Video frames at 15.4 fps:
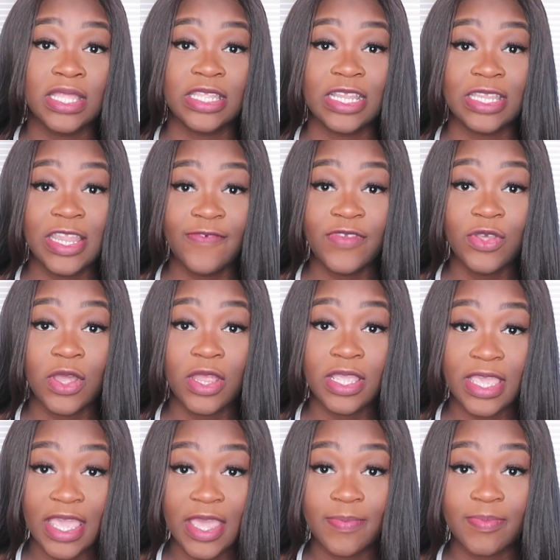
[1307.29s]
than living
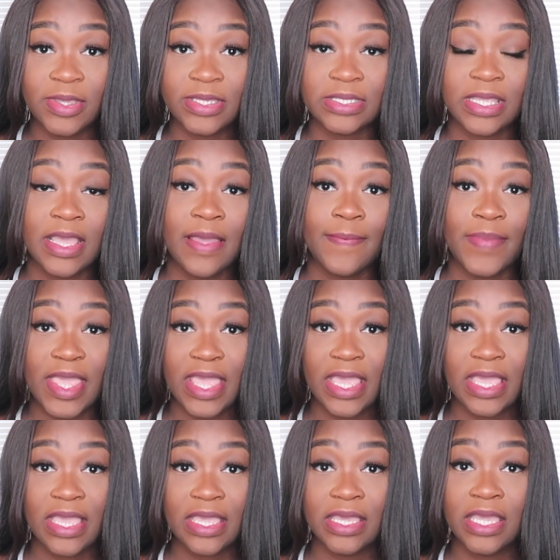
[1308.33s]
on campus
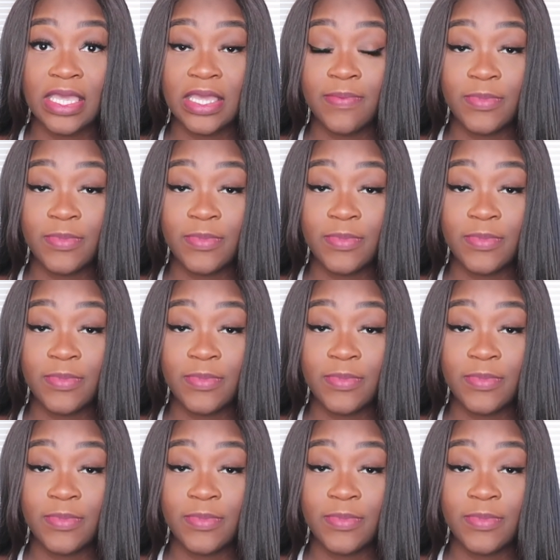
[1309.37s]
paying